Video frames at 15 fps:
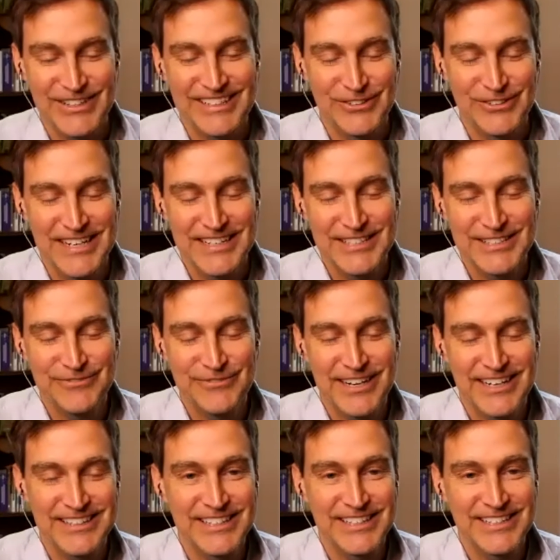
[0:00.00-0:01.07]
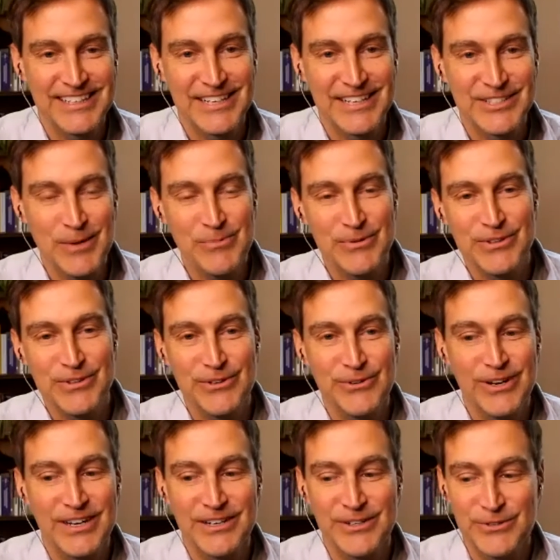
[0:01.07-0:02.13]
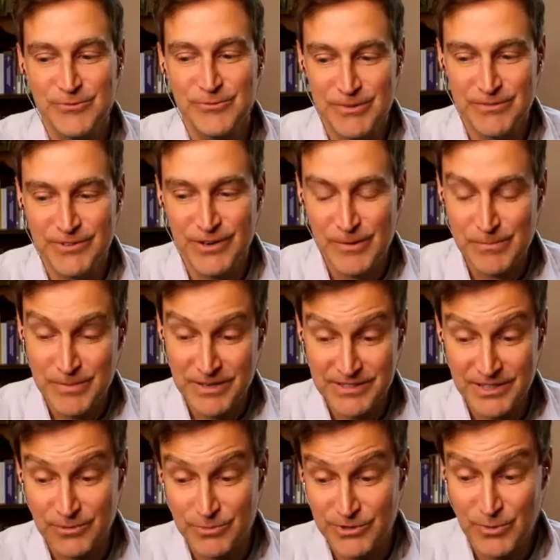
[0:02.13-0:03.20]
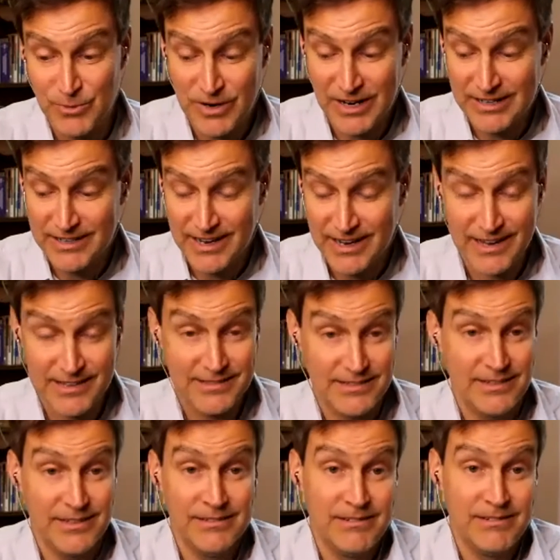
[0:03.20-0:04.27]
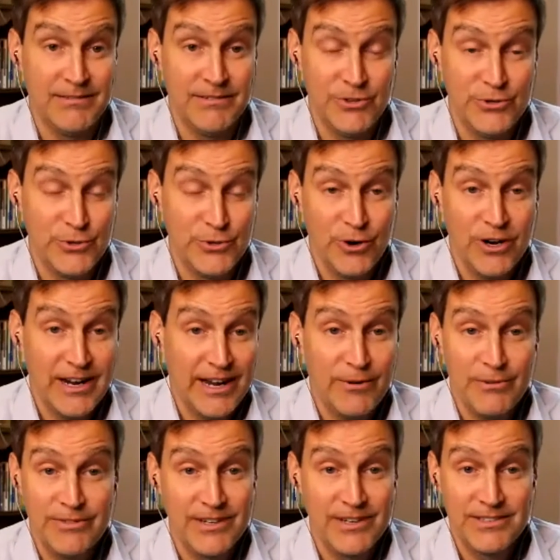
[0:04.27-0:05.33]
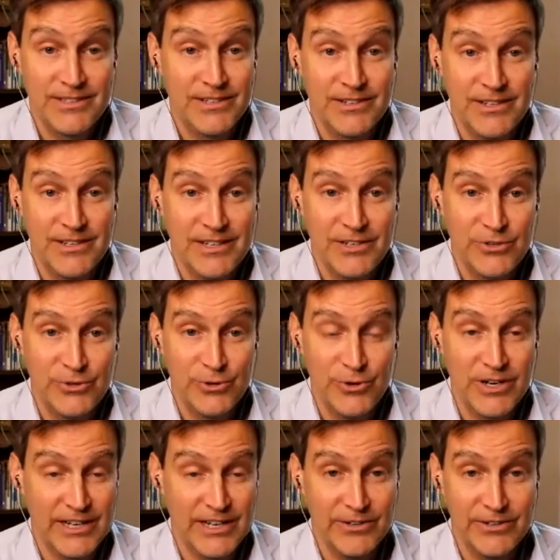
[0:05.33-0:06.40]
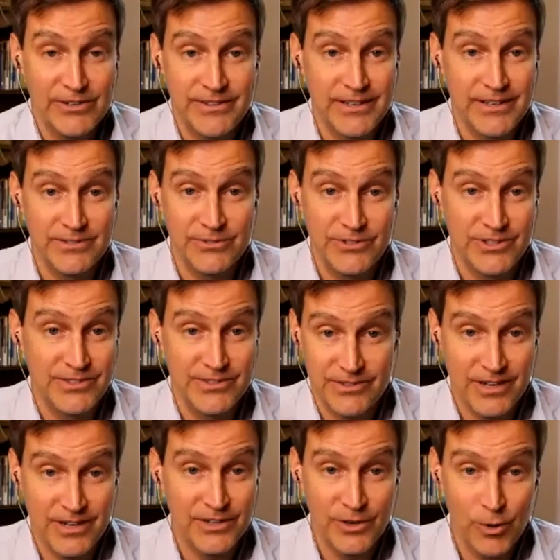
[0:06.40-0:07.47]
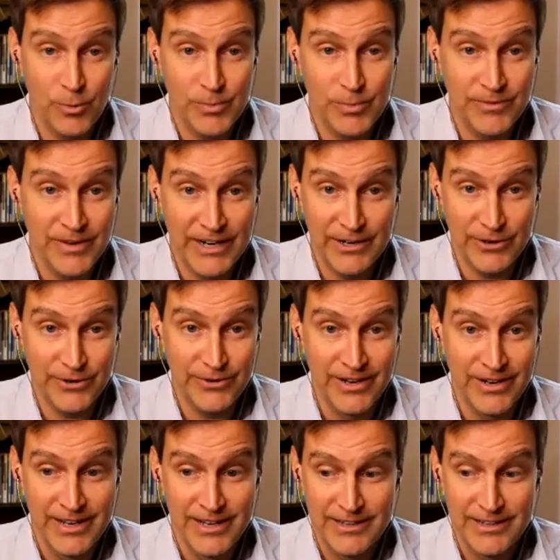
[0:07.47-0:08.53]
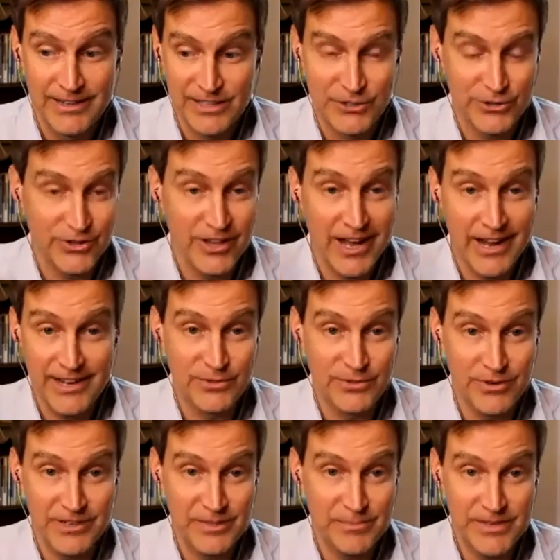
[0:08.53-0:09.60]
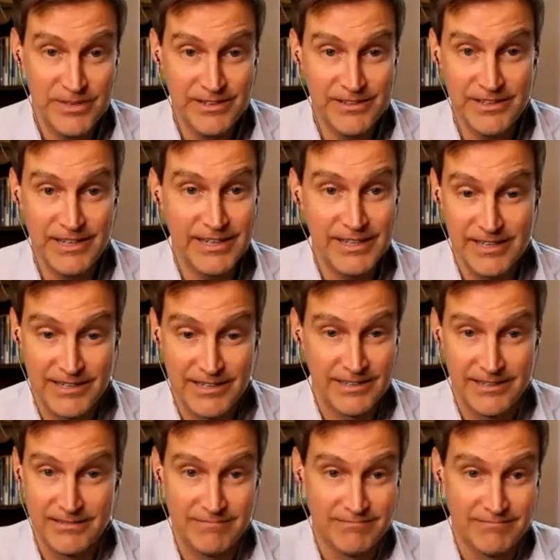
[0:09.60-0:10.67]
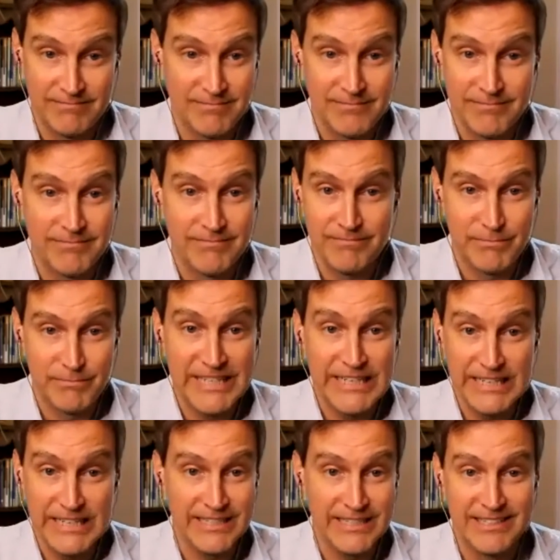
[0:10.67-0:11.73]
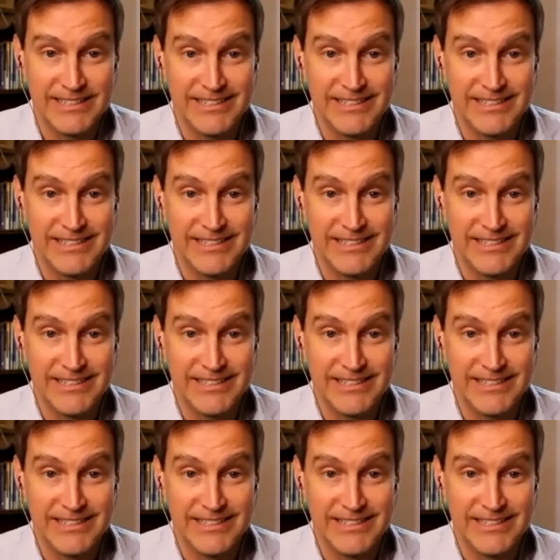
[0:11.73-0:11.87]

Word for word: uh, great to finally catch up with you. I know you've been very busy with your podcast and in, in, New York. How are things in, in New York? I heard things are just starting to open. I heard like July is going to be like big.